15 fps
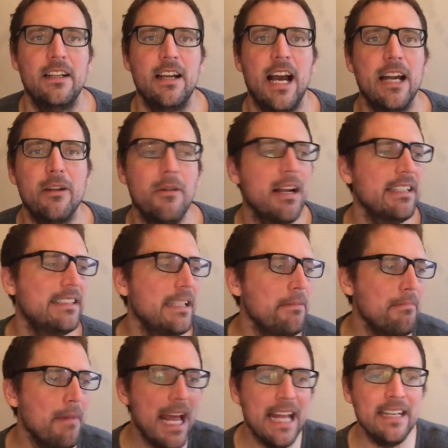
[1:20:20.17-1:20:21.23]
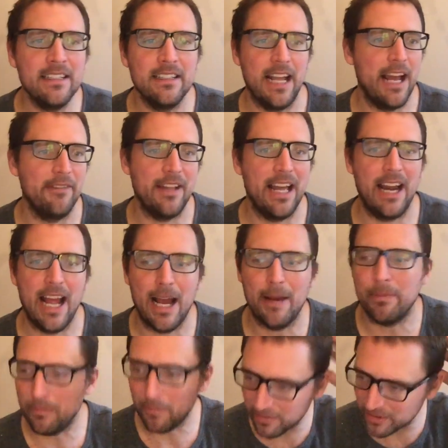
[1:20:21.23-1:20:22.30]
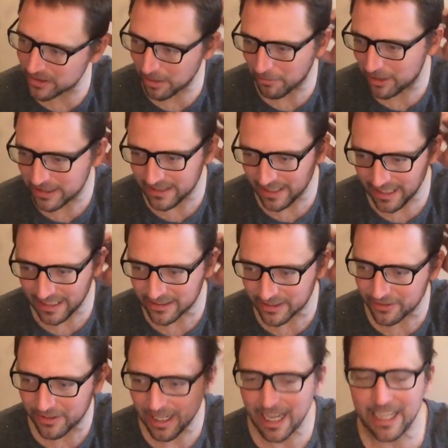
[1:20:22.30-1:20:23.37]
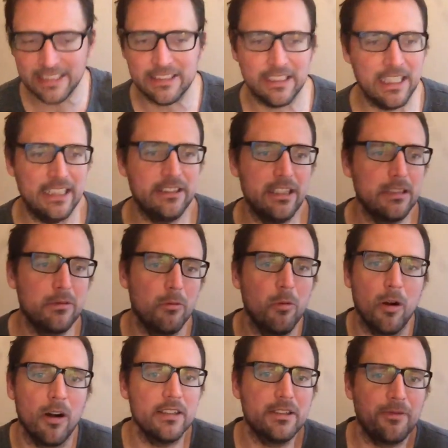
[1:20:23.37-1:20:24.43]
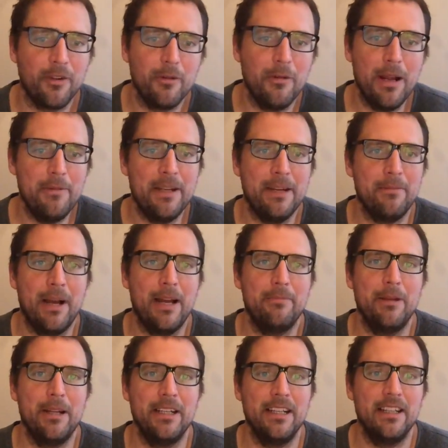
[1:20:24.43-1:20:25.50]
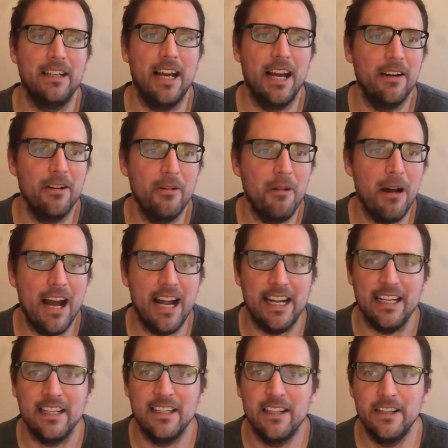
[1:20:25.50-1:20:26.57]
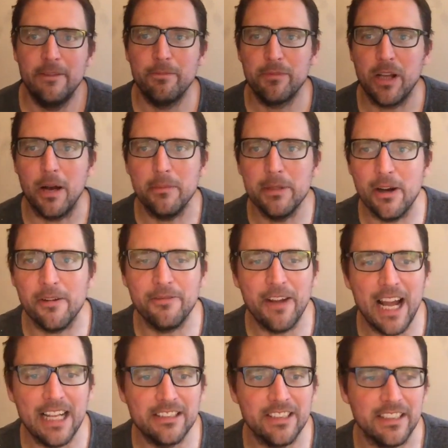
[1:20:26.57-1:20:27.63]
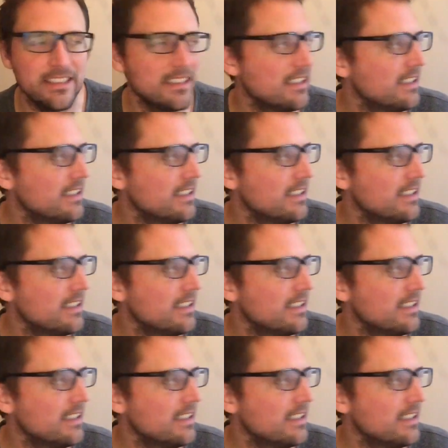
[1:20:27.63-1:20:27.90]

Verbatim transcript: I don't want to see men have that happen, but for some reason, it's it's it's just worse for women, in my opinion. I don't know why. Call me old fashioned.